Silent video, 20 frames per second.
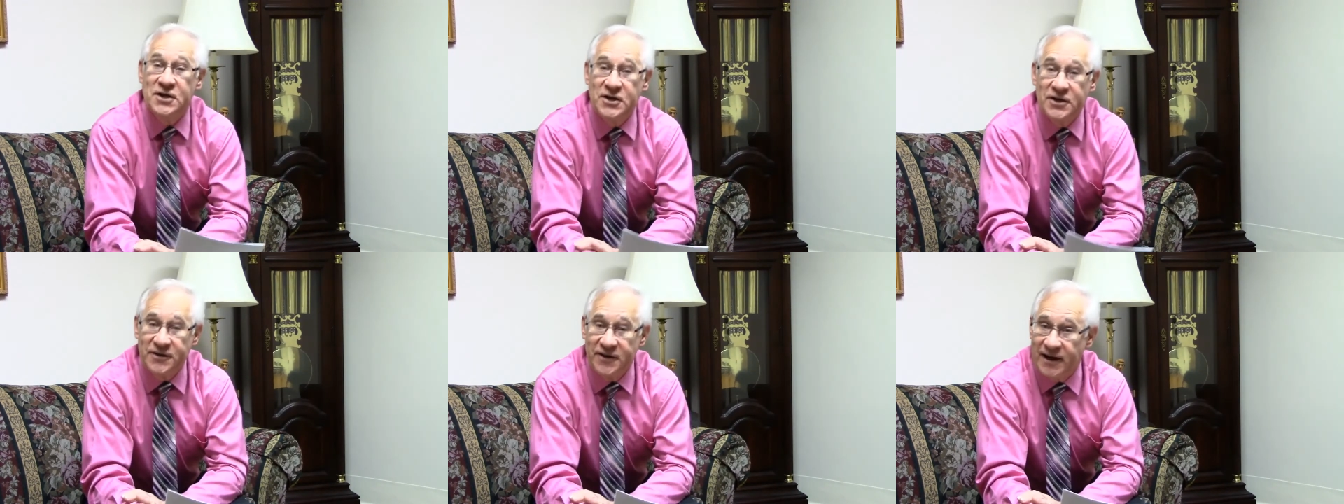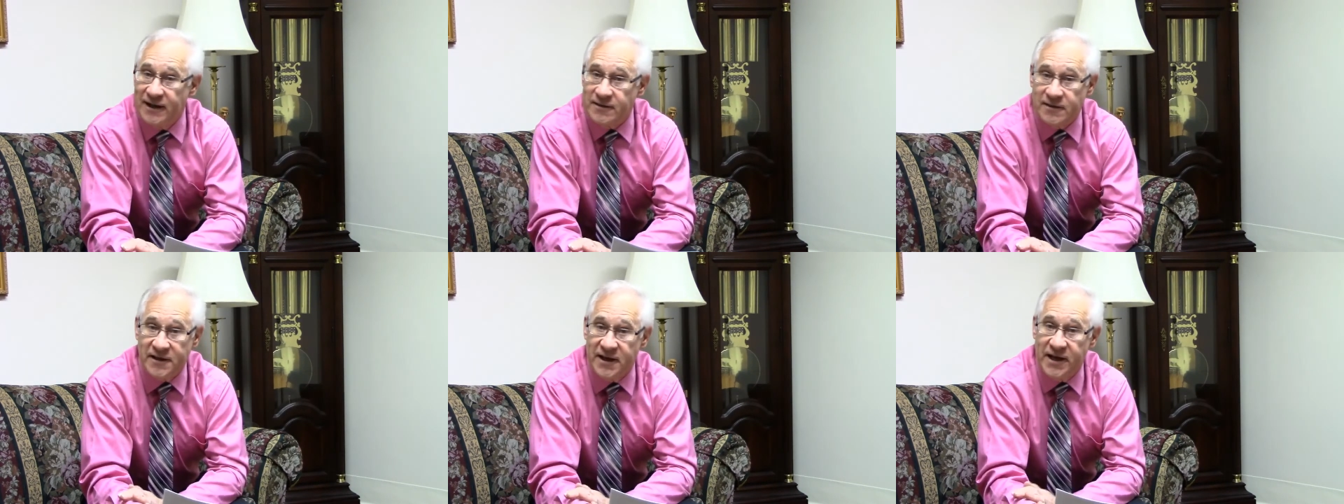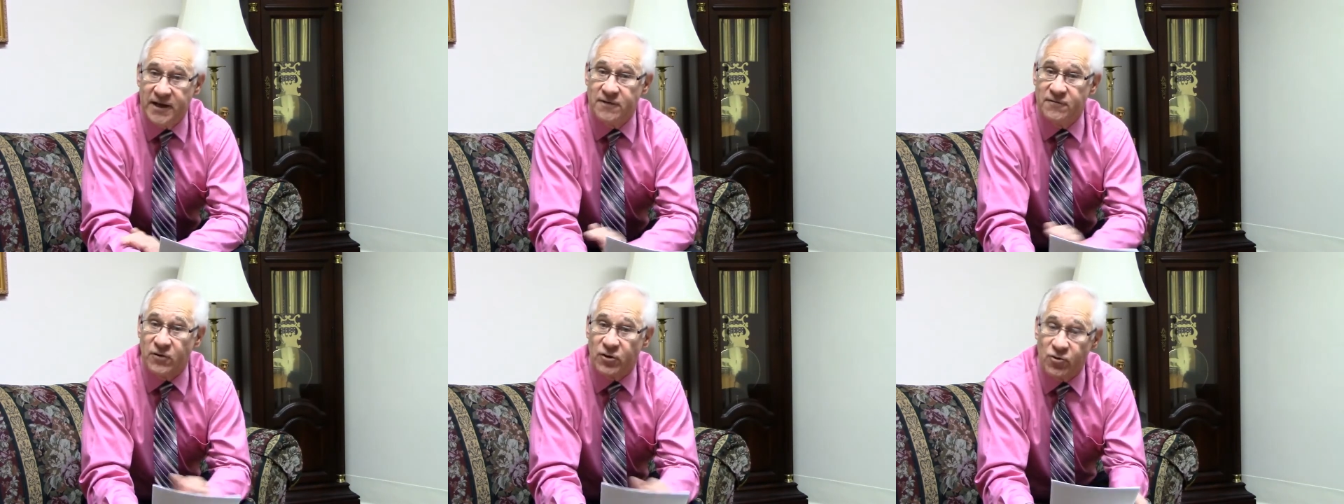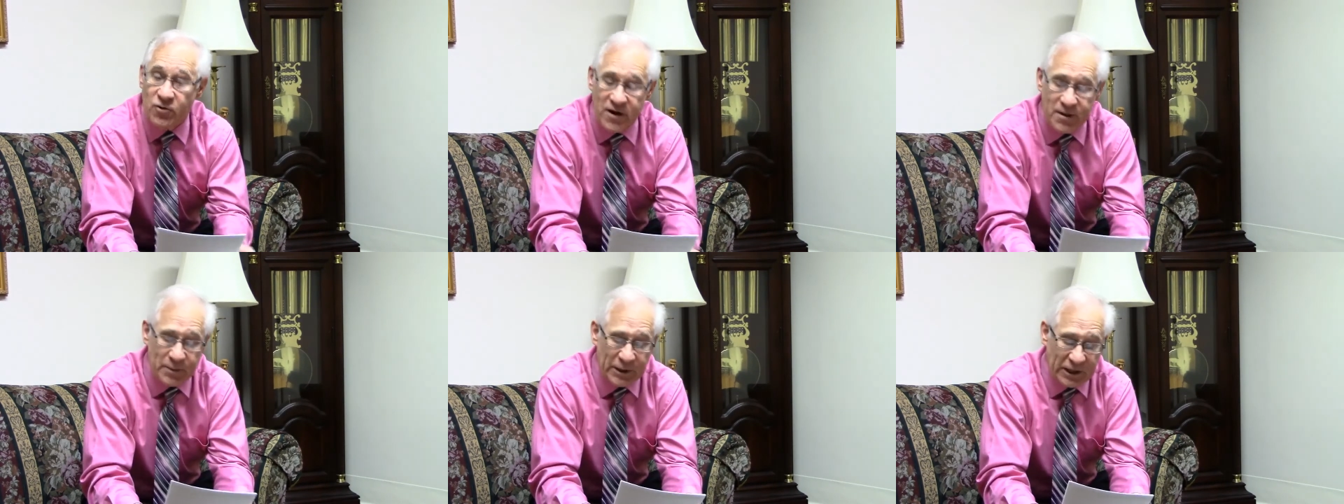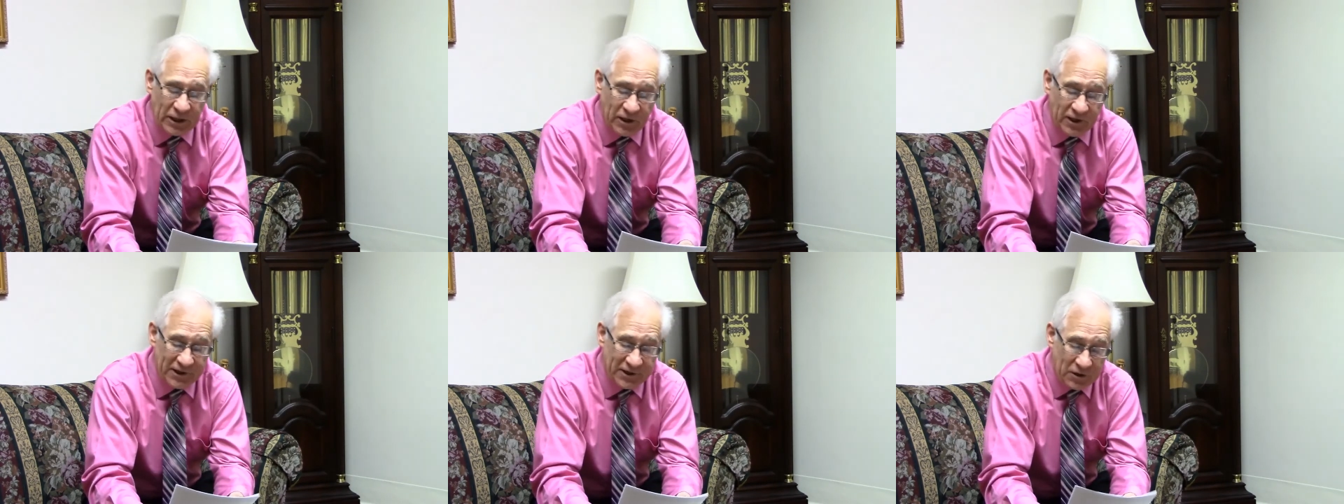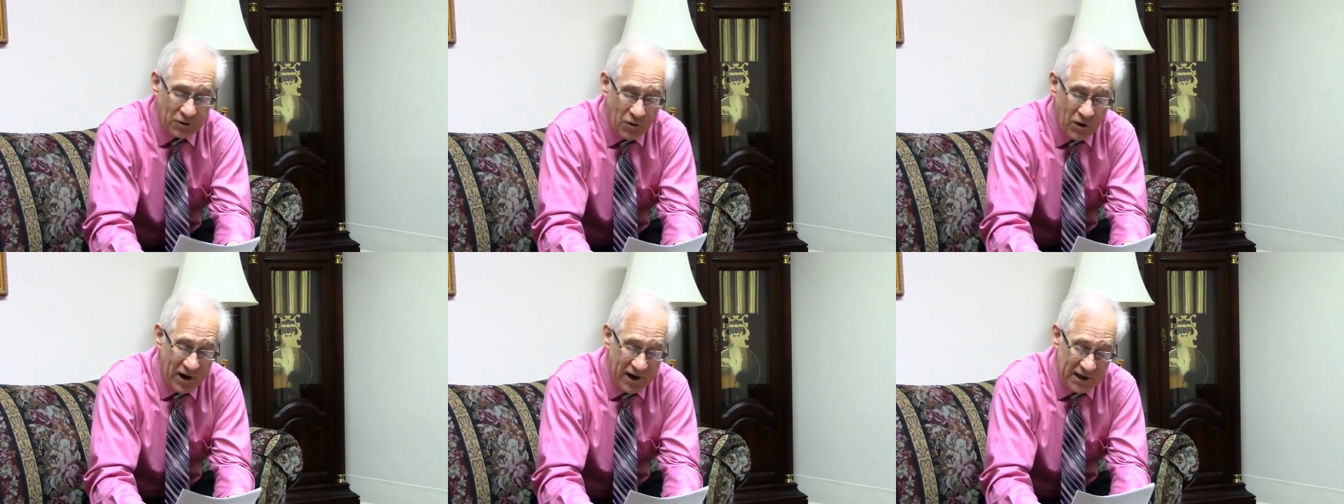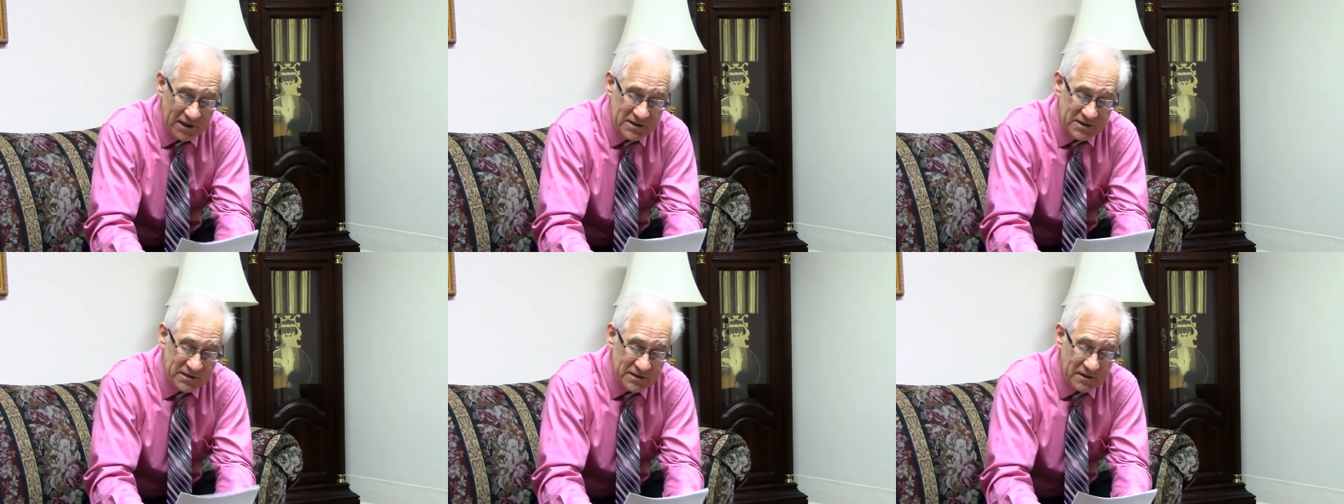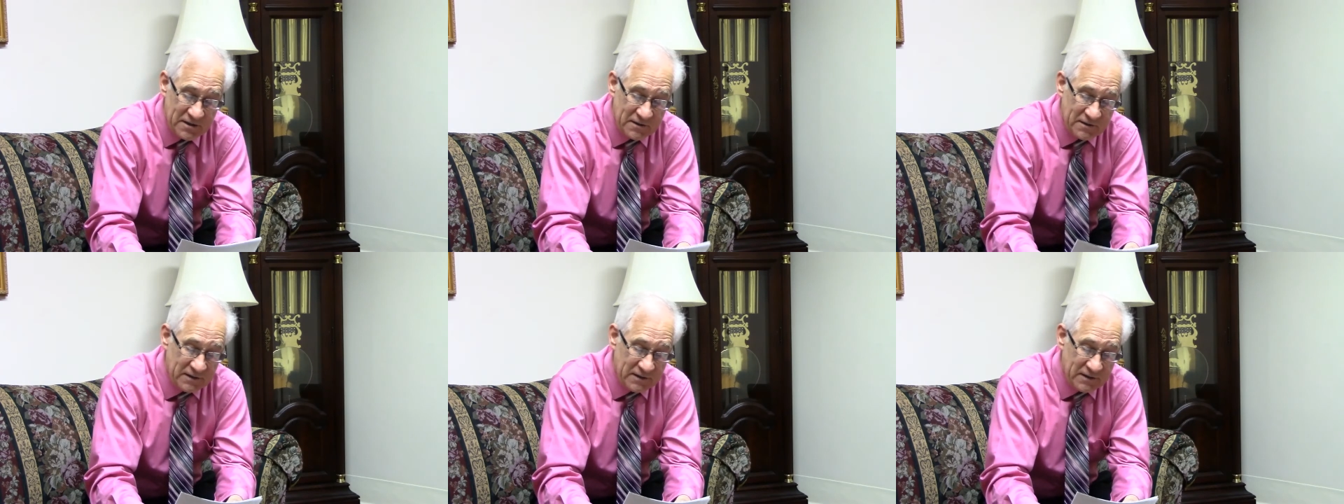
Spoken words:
not that of a criminal on a cross.